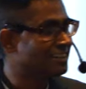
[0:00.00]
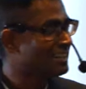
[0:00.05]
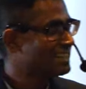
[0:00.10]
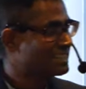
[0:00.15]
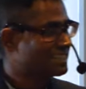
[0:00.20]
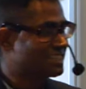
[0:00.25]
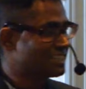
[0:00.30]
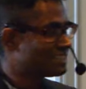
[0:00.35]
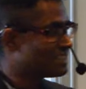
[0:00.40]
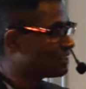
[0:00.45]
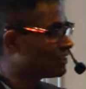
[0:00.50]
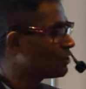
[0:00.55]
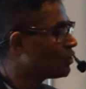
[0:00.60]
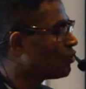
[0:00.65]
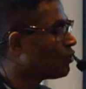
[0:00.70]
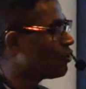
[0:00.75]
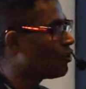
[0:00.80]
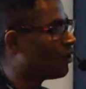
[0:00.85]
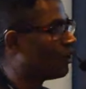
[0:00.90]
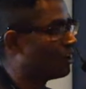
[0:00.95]
just a
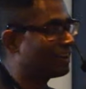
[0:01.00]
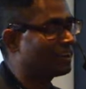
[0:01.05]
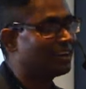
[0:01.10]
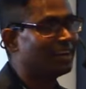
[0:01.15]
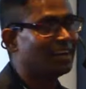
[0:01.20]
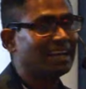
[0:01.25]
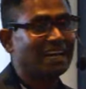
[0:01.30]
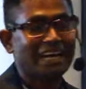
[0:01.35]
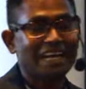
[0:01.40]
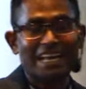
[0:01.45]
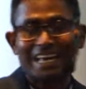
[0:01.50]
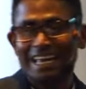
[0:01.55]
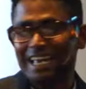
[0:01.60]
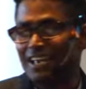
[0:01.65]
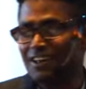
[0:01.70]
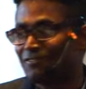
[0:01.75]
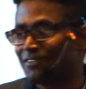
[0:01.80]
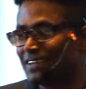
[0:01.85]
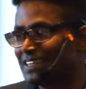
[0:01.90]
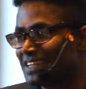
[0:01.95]
cohort,
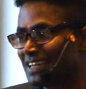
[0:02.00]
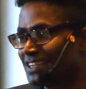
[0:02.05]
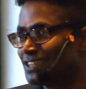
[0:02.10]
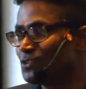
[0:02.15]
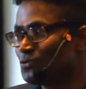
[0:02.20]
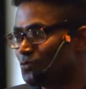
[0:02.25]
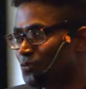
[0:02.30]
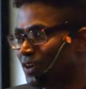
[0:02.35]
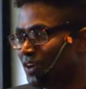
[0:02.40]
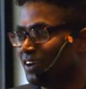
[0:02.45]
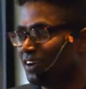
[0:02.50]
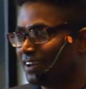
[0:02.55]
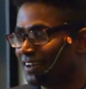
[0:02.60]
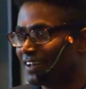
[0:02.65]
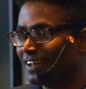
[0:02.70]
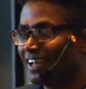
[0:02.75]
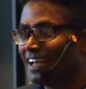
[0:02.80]
if it doesn't work,